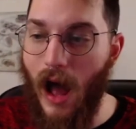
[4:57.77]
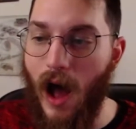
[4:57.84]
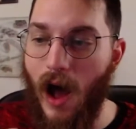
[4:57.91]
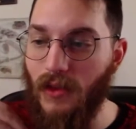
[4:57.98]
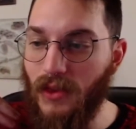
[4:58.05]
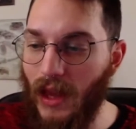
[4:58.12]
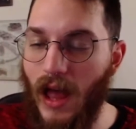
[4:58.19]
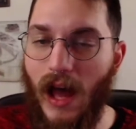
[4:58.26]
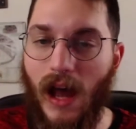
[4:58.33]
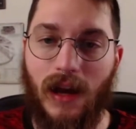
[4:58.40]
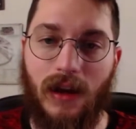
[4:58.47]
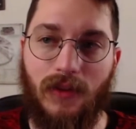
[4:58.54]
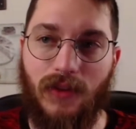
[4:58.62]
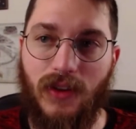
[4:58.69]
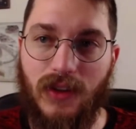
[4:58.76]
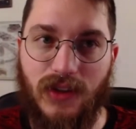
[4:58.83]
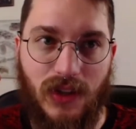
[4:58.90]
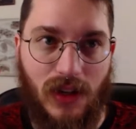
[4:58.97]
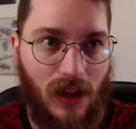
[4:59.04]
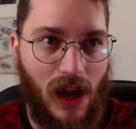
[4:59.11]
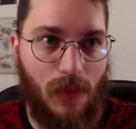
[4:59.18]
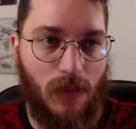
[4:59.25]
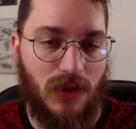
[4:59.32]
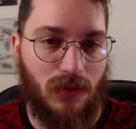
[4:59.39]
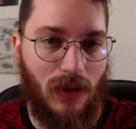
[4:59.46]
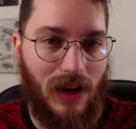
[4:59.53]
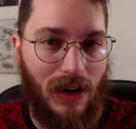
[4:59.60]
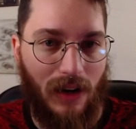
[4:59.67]
Online, this climb is
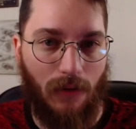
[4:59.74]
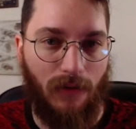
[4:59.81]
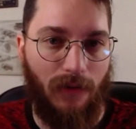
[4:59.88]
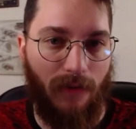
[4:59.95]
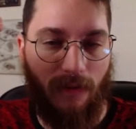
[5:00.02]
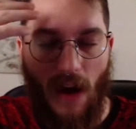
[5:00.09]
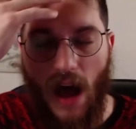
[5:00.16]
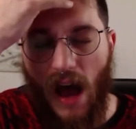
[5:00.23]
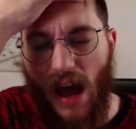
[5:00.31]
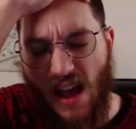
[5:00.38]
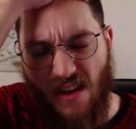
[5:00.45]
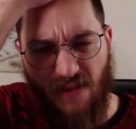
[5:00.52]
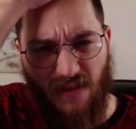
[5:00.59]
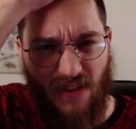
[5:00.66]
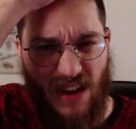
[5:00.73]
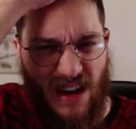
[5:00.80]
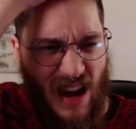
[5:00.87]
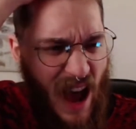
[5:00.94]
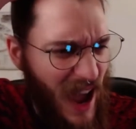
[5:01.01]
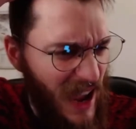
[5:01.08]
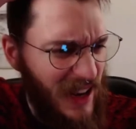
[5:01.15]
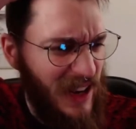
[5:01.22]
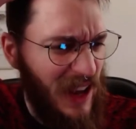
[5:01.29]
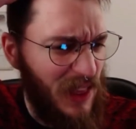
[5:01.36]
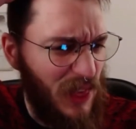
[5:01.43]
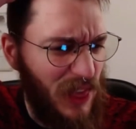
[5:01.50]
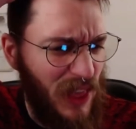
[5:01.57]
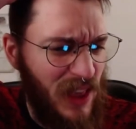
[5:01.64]
rated a 5.9, I
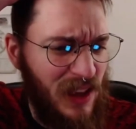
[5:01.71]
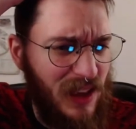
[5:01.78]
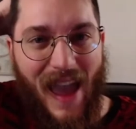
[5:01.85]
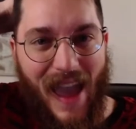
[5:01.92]
think,